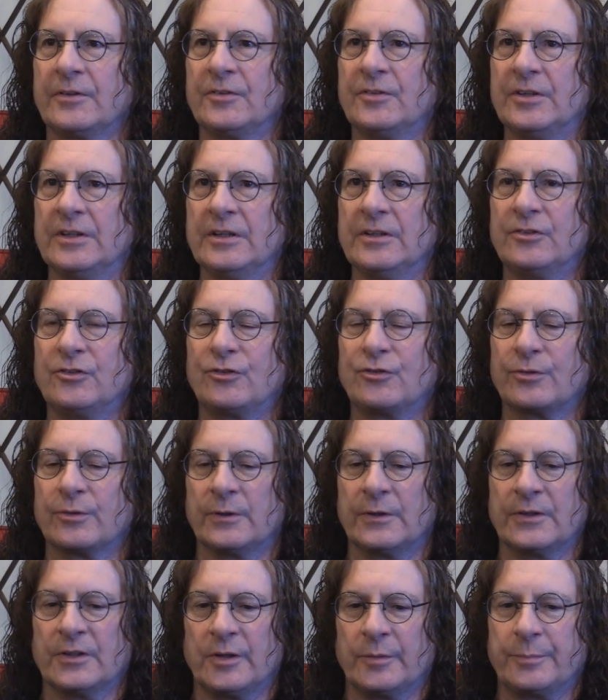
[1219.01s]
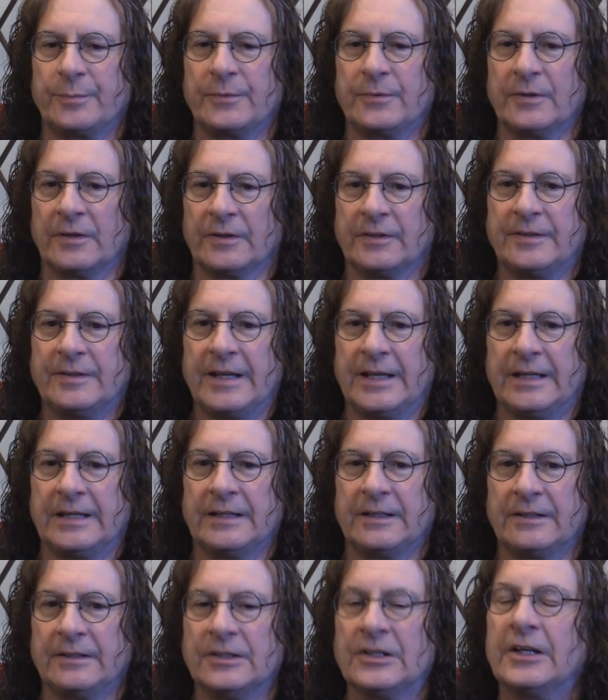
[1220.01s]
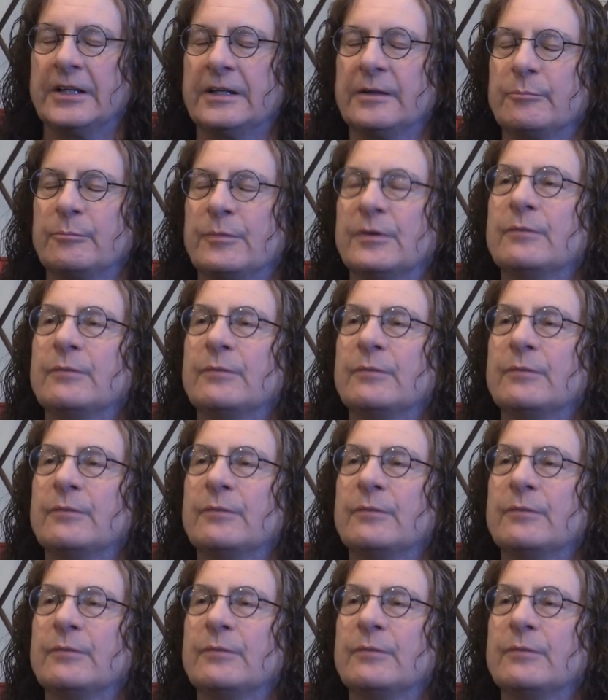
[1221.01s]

deeds drawn up a day and night